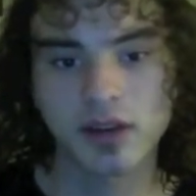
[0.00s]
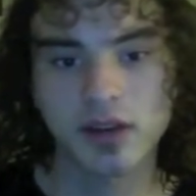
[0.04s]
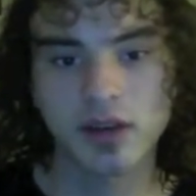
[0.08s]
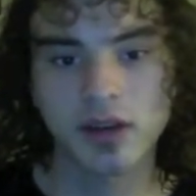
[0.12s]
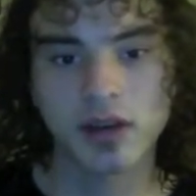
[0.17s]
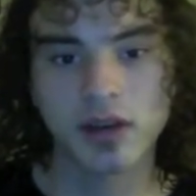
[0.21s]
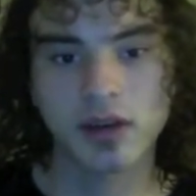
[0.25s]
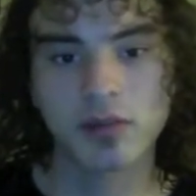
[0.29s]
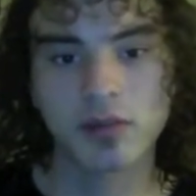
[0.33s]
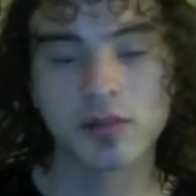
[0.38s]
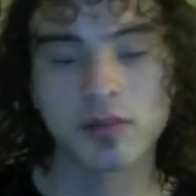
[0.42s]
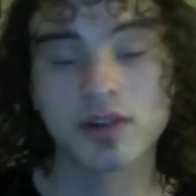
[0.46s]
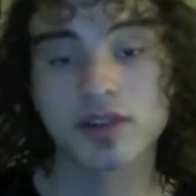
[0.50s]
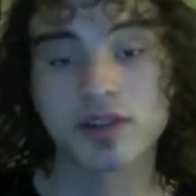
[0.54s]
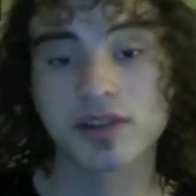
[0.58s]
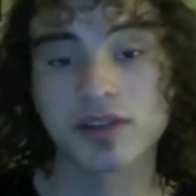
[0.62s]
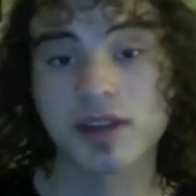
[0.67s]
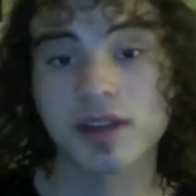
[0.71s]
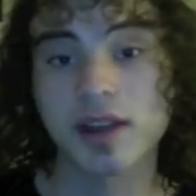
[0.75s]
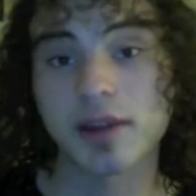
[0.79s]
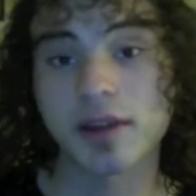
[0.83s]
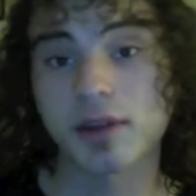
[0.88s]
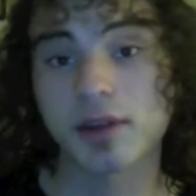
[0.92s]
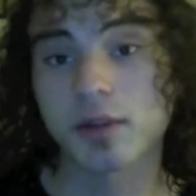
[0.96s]
Uh, what does
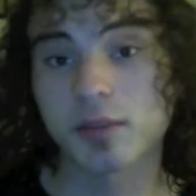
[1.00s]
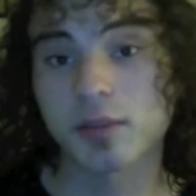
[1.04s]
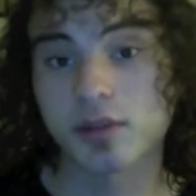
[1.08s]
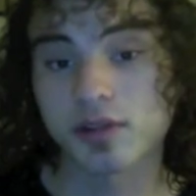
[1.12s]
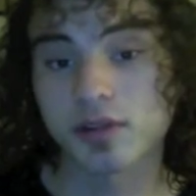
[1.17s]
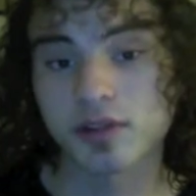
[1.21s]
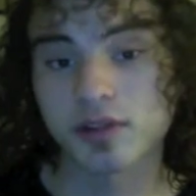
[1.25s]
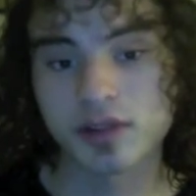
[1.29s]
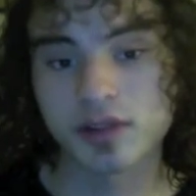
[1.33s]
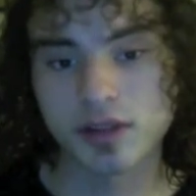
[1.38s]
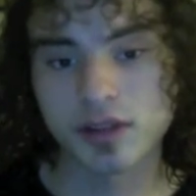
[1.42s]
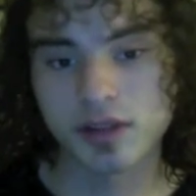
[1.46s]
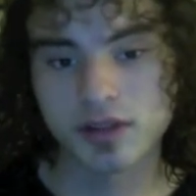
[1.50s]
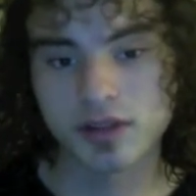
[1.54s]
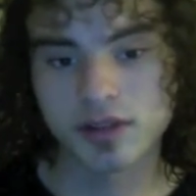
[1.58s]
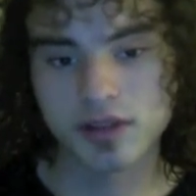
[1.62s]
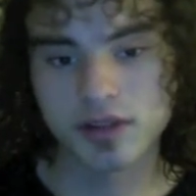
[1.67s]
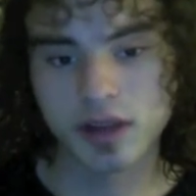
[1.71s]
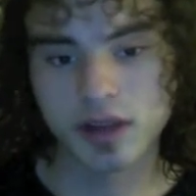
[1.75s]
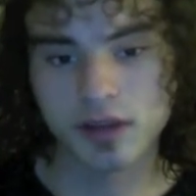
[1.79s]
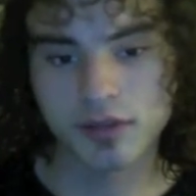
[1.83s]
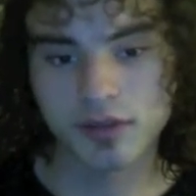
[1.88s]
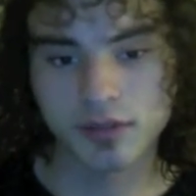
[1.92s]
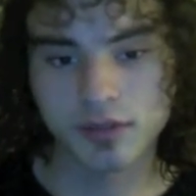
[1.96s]
AWG
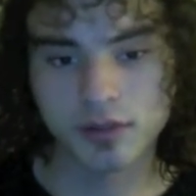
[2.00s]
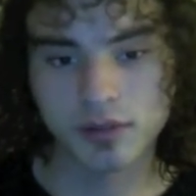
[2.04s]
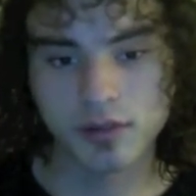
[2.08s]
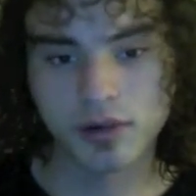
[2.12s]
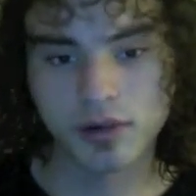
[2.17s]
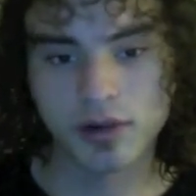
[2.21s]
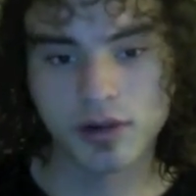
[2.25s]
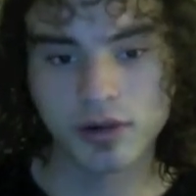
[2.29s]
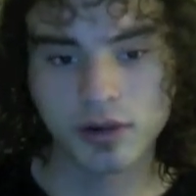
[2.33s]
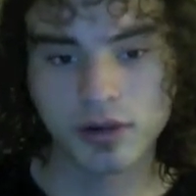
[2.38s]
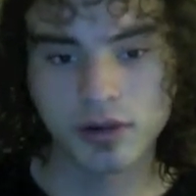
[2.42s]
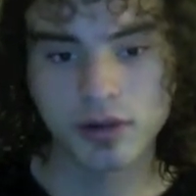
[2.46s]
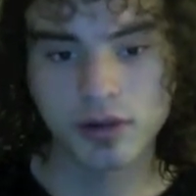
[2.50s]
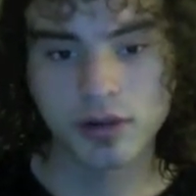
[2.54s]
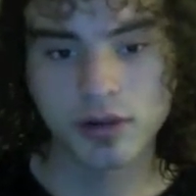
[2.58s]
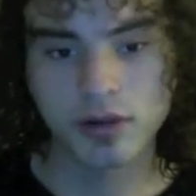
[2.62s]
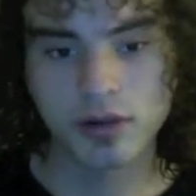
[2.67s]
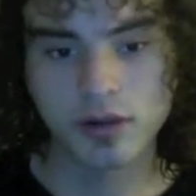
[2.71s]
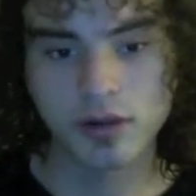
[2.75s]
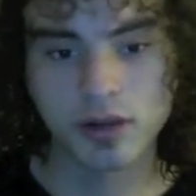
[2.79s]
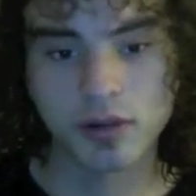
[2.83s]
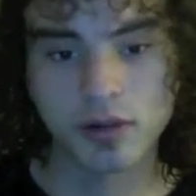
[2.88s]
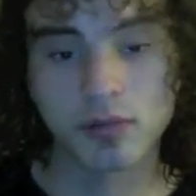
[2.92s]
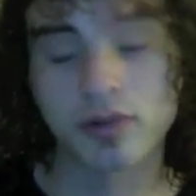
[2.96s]
stand for?
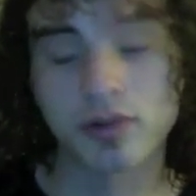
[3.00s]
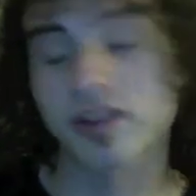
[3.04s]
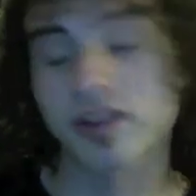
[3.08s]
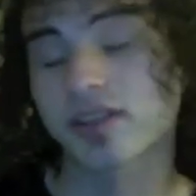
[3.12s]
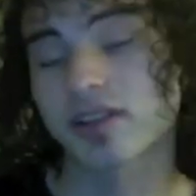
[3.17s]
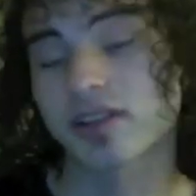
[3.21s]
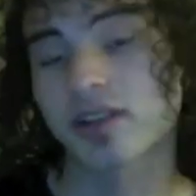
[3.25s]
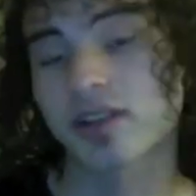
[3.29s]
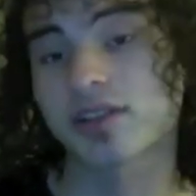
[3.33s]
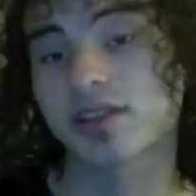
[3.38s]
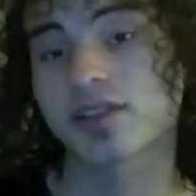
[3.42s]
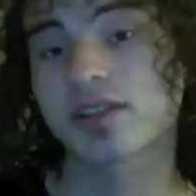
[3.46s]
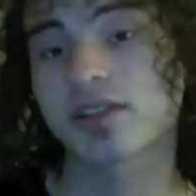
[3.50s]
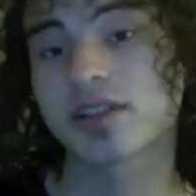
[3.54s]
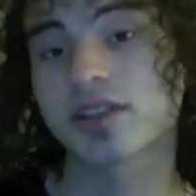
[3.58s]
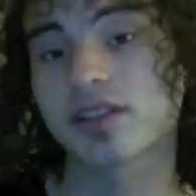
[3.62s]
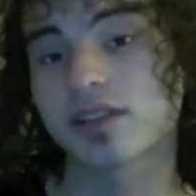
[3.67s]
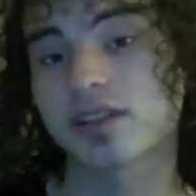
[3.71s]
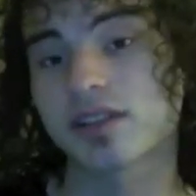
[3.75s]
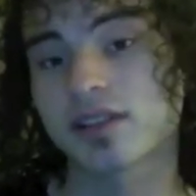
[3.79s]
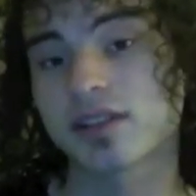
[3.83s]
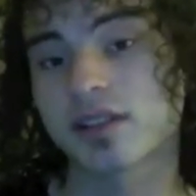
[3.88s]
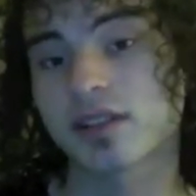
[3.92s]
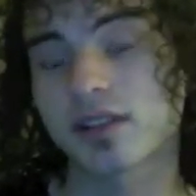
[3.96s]
Uh, what is an
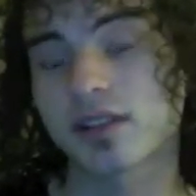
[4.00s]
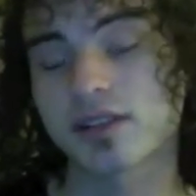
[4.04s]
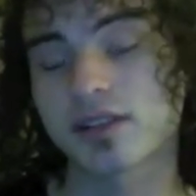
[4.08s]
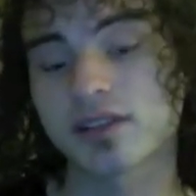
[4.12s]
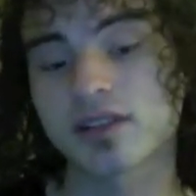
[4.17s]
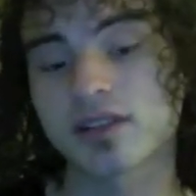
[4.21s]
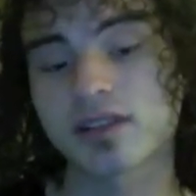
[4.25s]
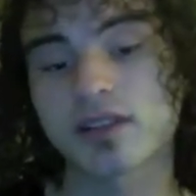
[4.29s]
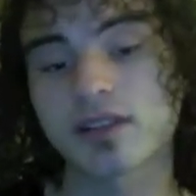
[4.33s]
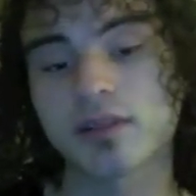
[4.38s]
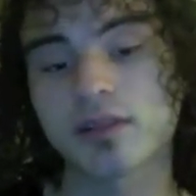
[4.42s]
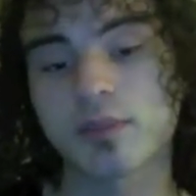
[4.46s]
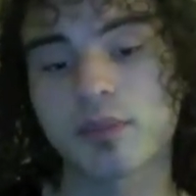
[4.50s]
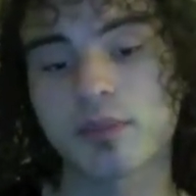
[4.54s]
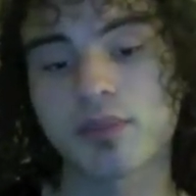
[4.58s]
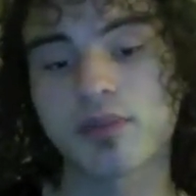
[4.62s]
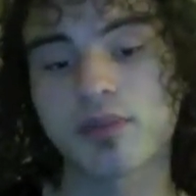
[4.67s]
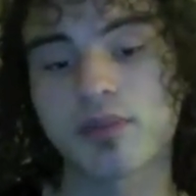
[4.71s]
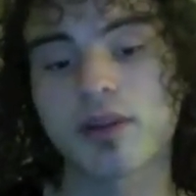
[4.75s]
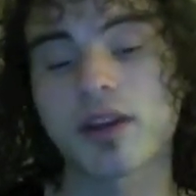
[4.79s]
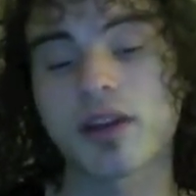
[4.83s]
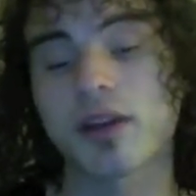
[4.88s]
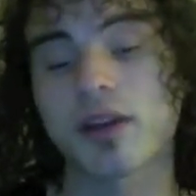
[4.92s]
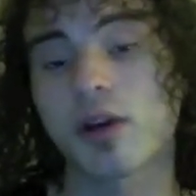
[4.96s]
OSCIS,
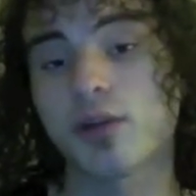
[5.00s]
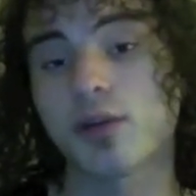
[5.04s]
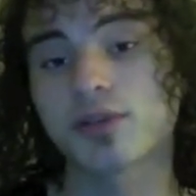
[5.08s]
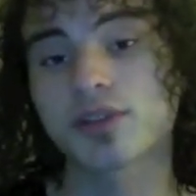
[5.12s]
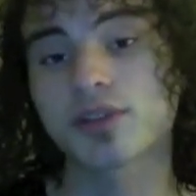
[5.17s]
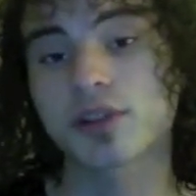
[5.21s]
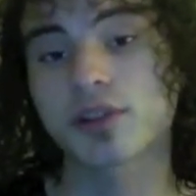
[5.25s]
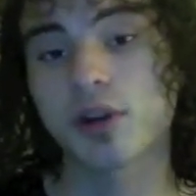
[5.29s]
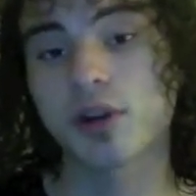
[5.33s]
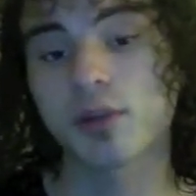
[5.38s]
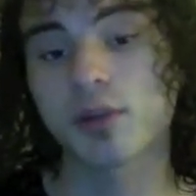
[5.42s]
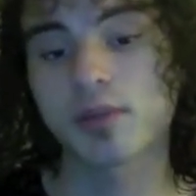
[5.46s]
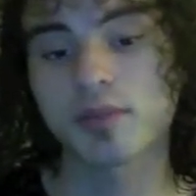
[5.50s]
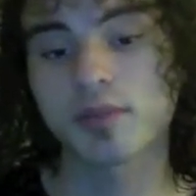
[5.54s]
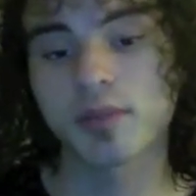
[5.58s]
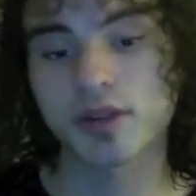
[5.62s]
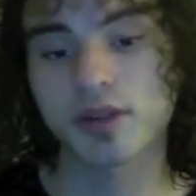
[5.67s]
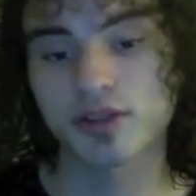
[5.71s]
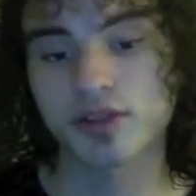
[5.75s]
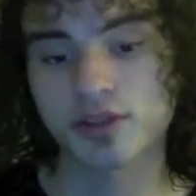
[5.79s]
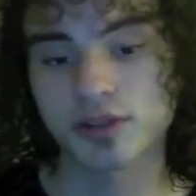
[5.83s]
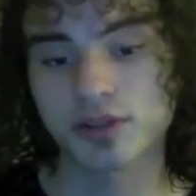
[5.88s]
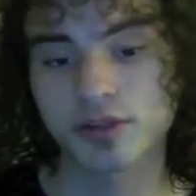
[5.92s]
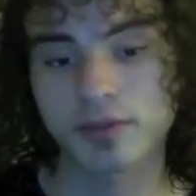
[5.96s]
an O-scope
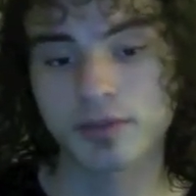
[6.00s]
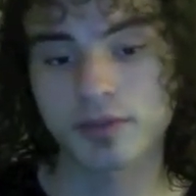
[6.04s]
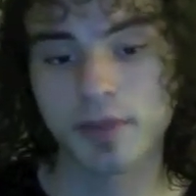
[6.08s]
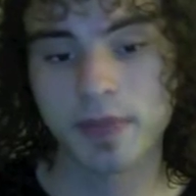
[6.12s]
measure?